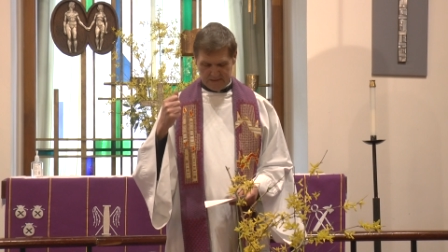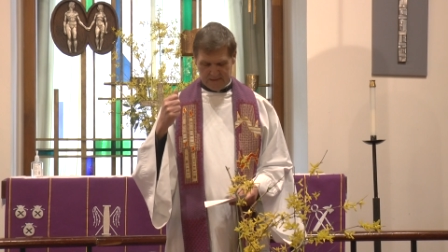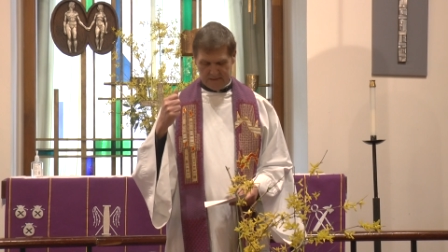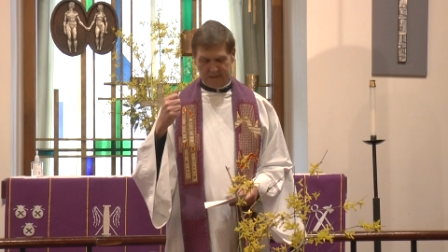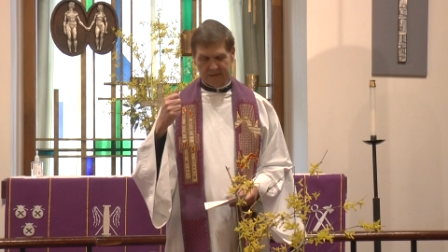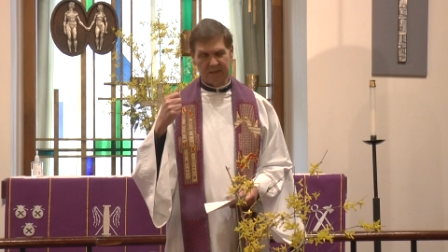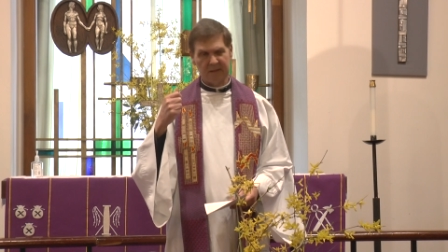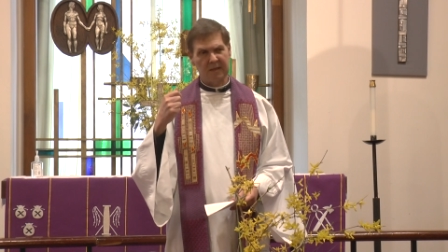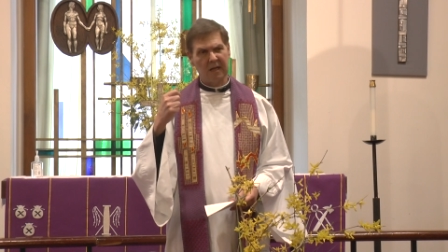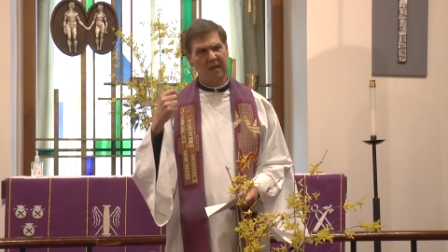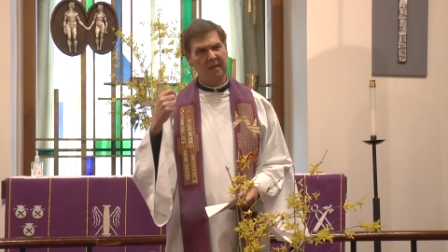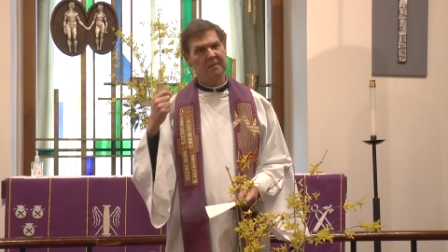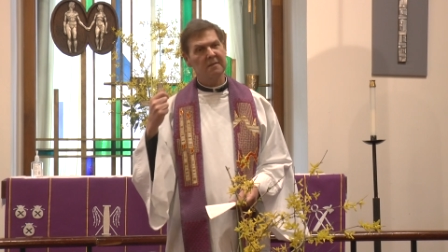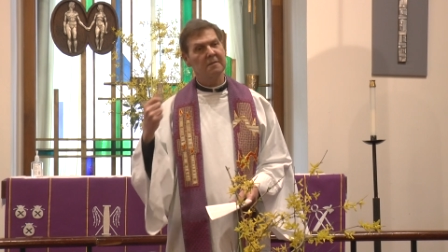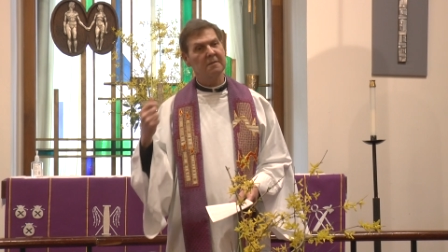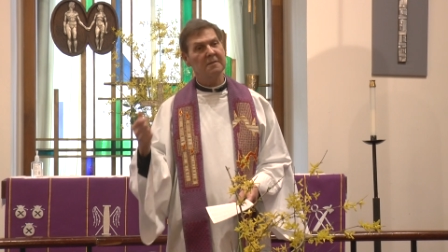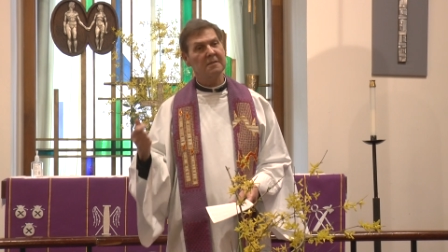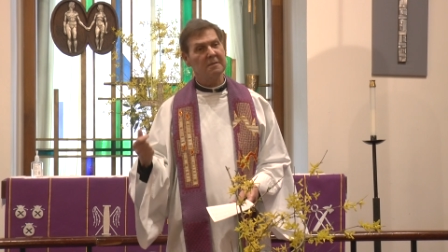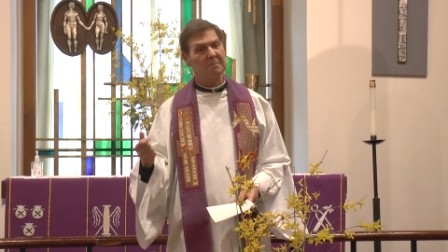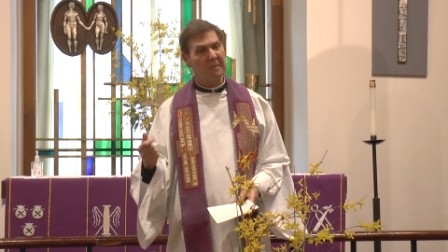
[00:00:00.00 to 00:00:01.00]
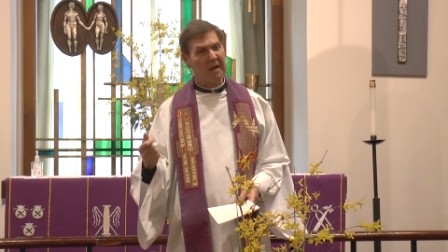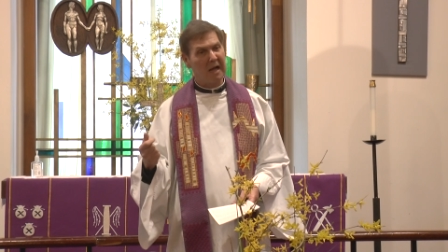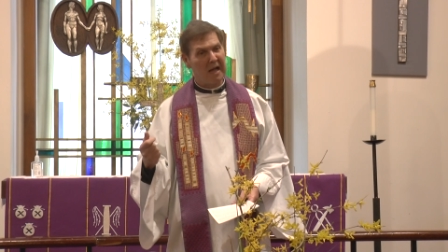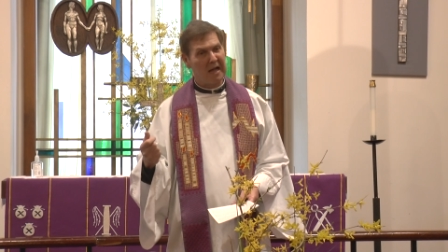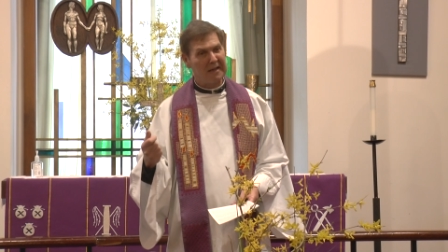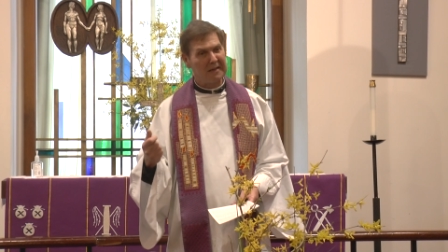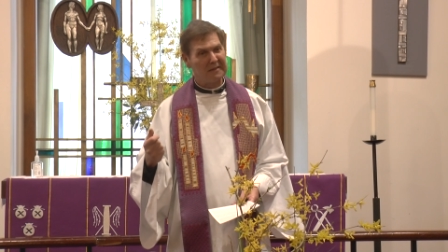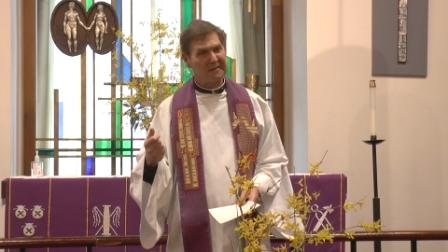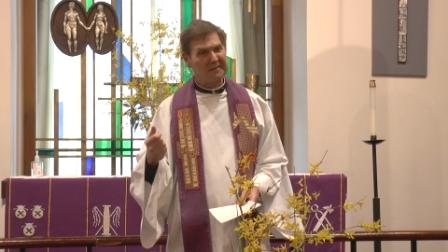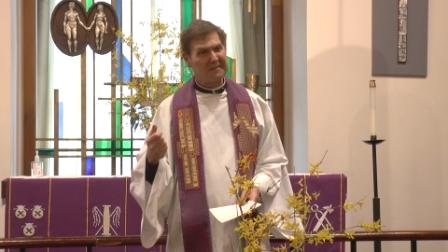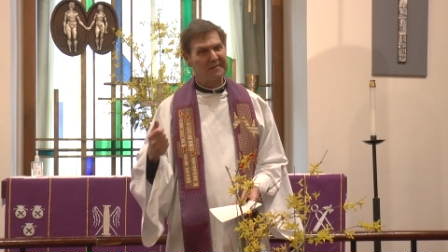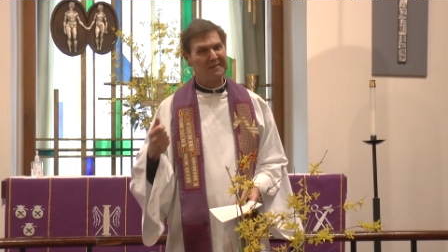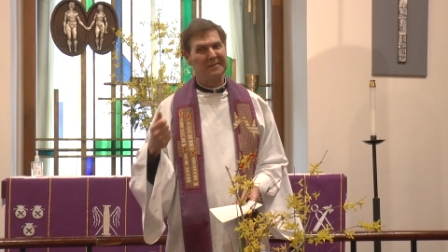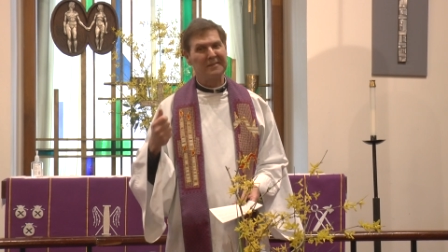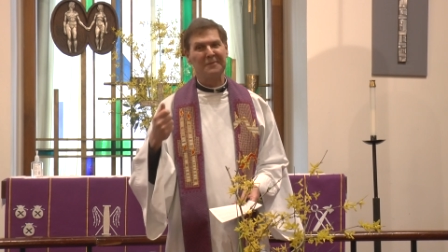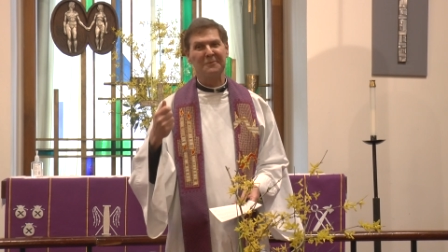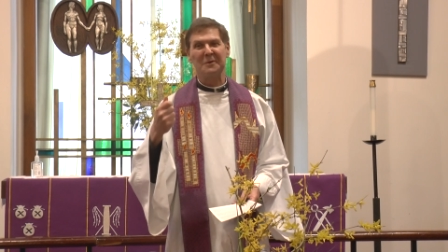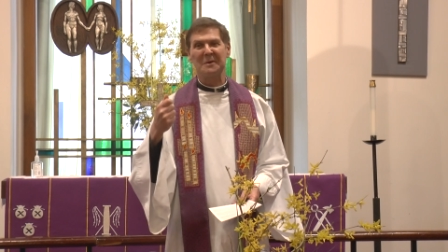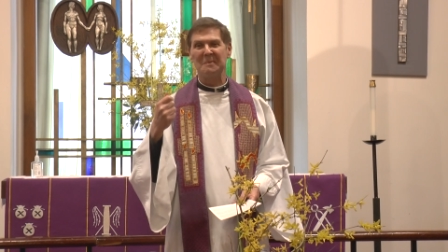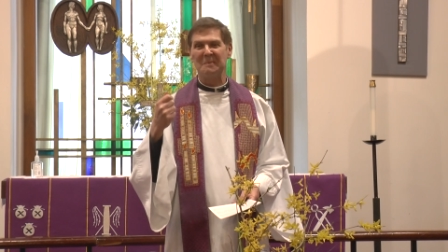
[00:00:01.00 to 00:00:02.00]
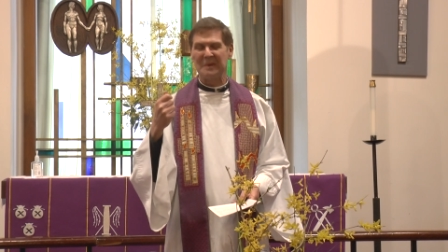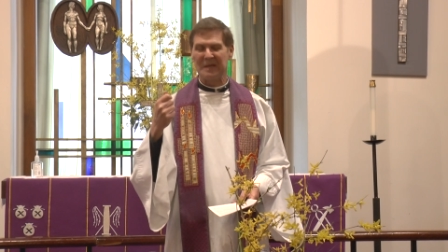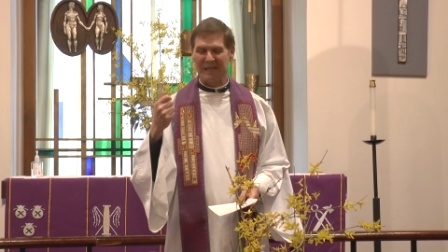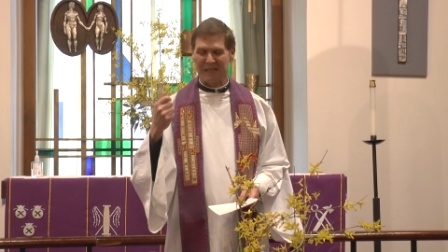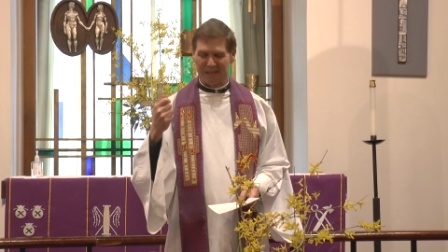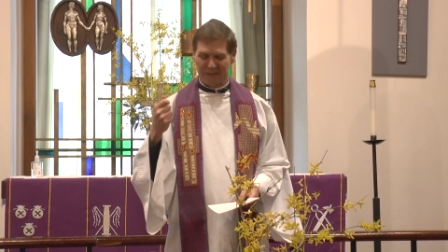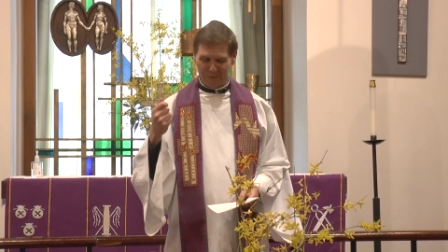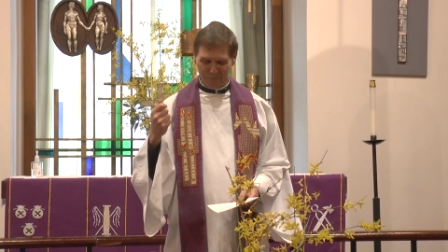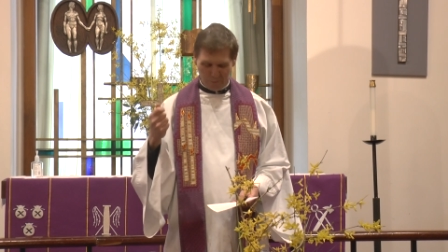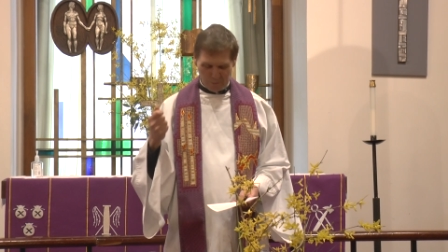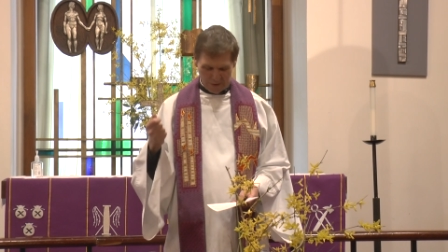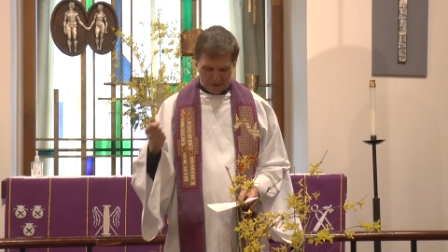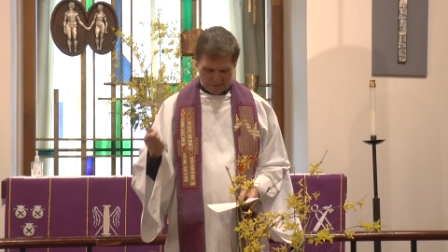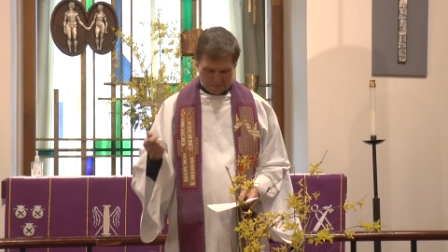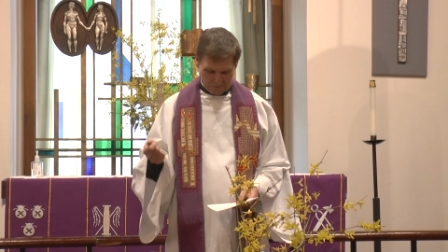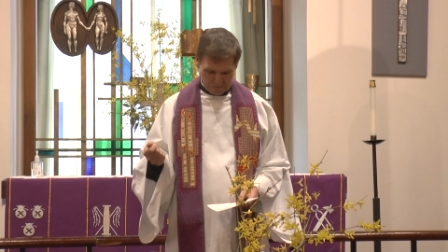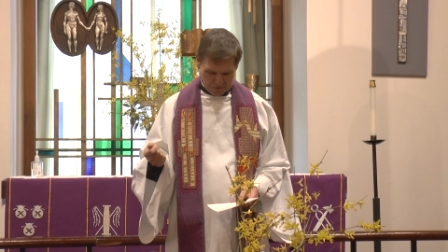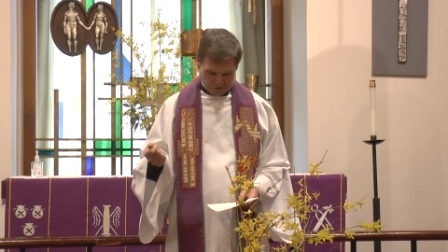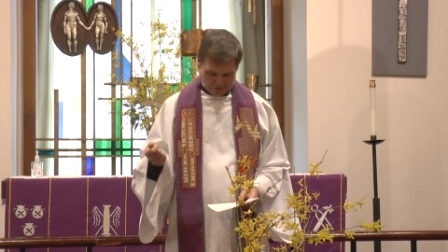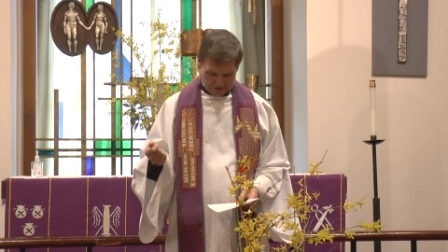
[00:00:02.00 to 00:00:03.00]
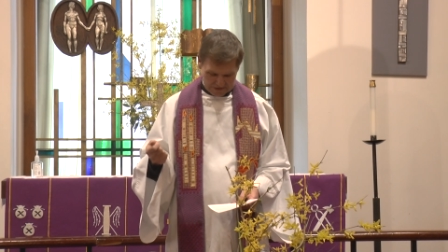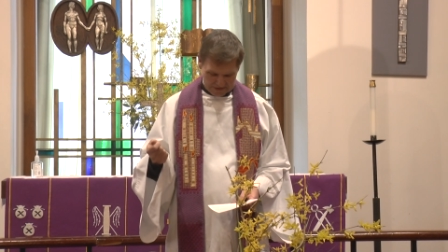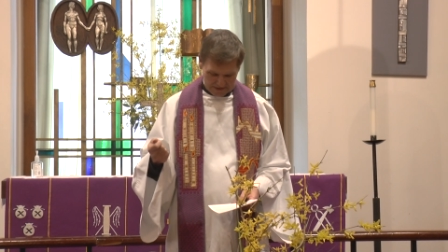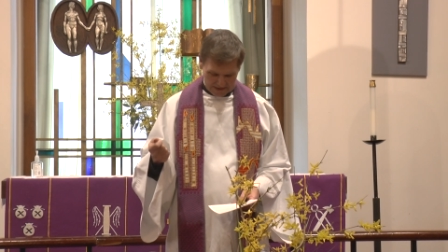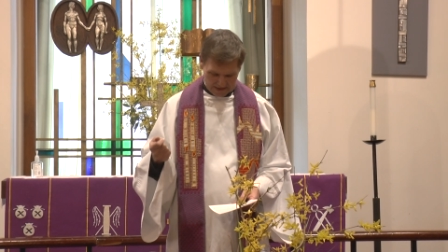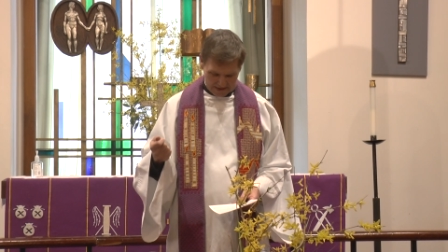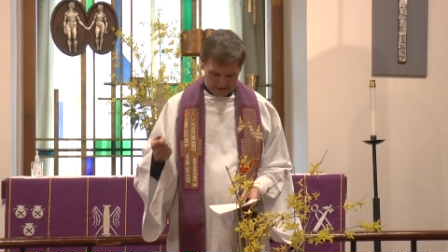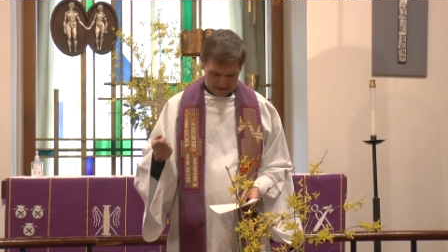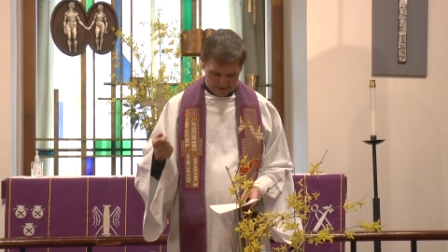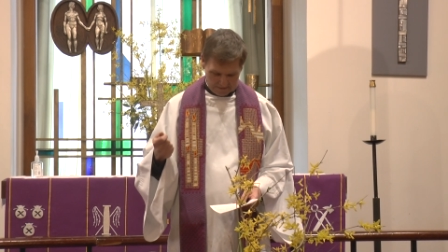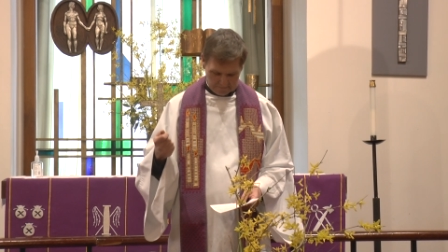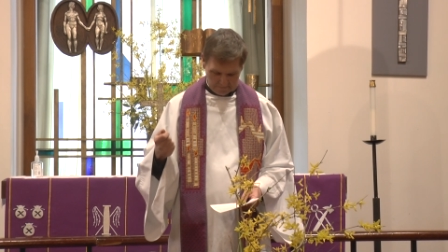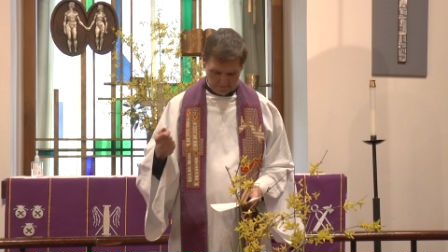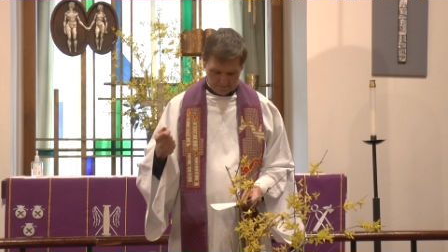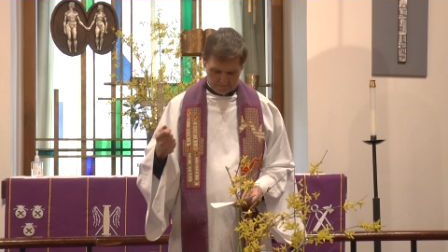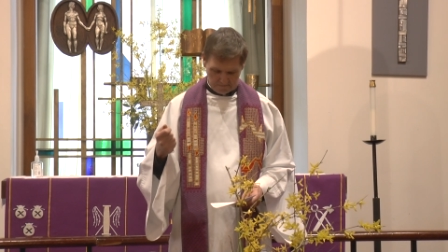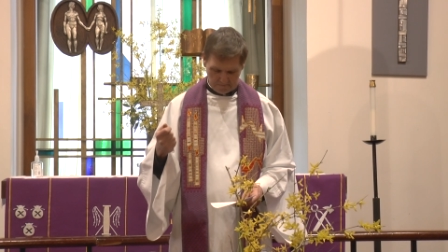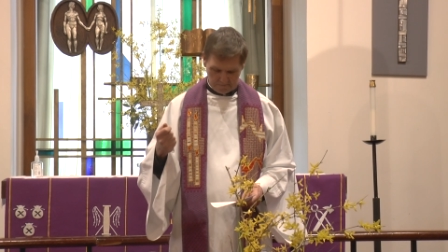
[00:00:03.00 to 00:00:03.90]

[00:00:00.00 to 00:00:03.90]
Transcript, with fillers: And the doctor smiled and repeated one more time,